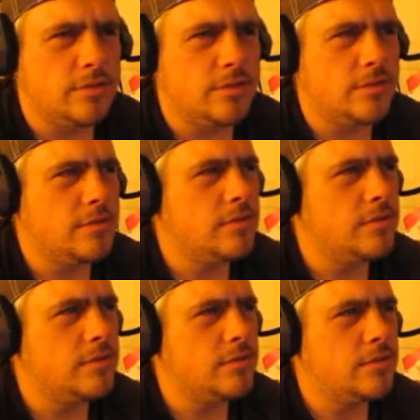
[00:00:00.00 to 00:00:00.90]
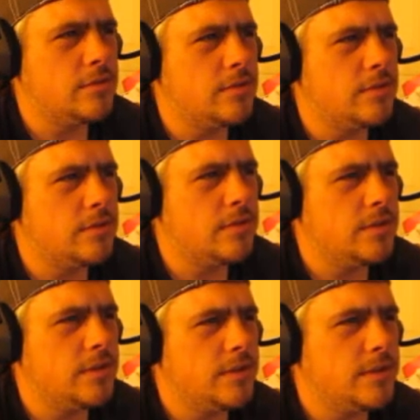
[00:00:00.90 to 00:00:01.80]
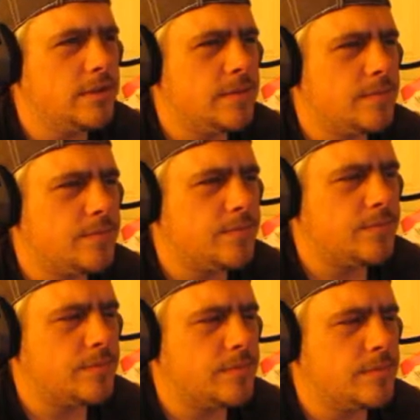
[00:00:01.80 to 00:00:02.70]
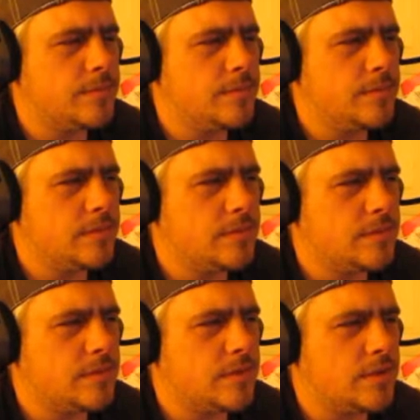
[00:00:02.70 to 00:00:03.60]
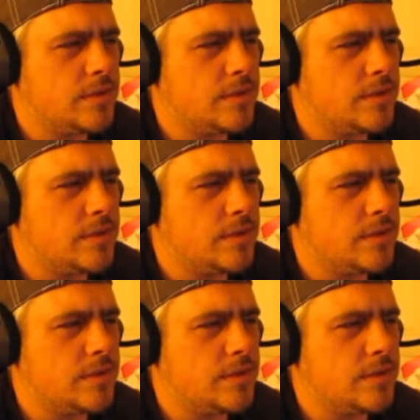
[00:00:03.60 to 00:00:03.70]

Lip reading: No one is speaking in this clip.